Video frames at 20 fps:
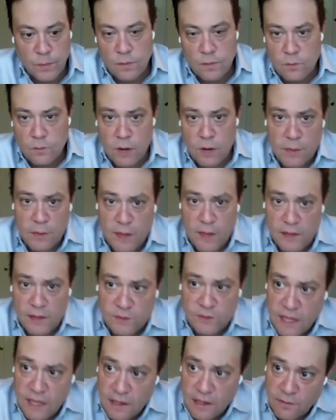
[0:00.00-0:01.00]
Ray, thanks for
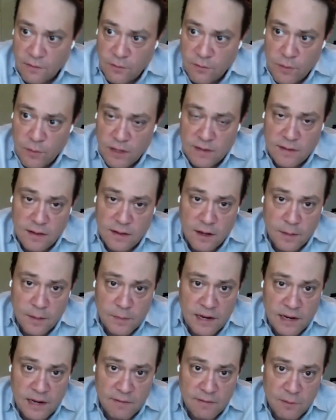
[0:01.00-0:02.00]
taking a few minutes to
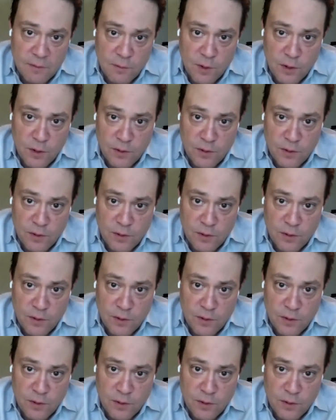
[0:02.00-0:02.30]
update everyone